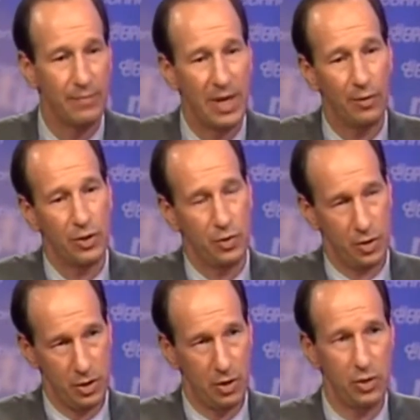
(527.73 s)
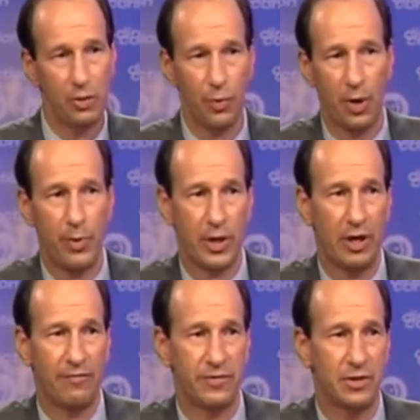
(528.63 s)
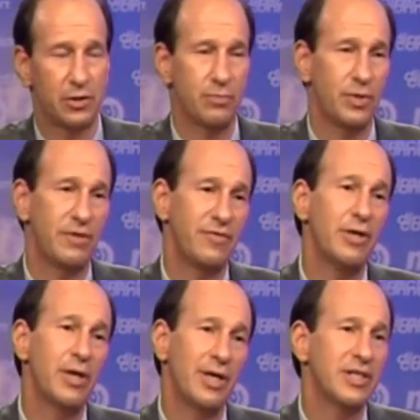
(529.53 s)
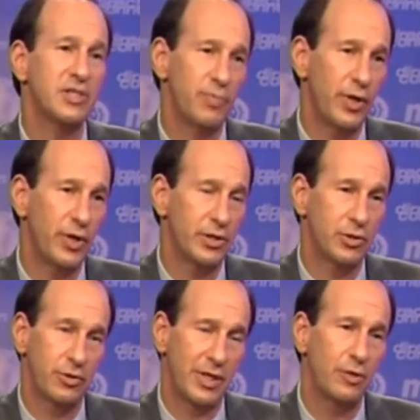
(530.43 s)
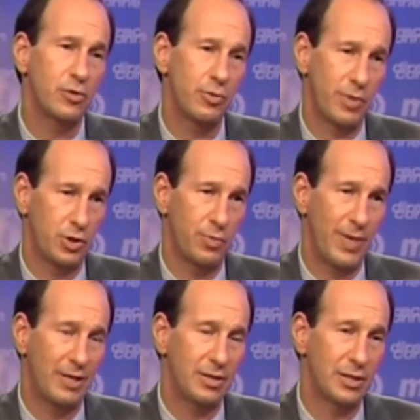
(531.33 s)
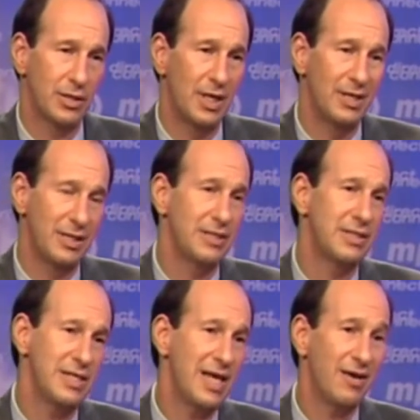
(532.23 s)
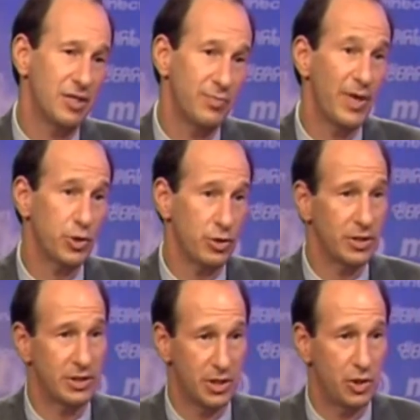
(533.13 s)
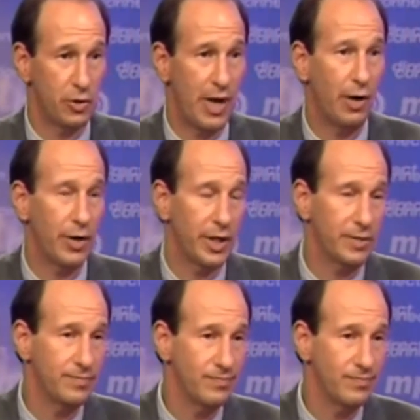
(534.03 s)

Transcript: Now, you can go to your primary care physician, but if they're not experienced or they don't know much about this, then seek out a specialist in your area.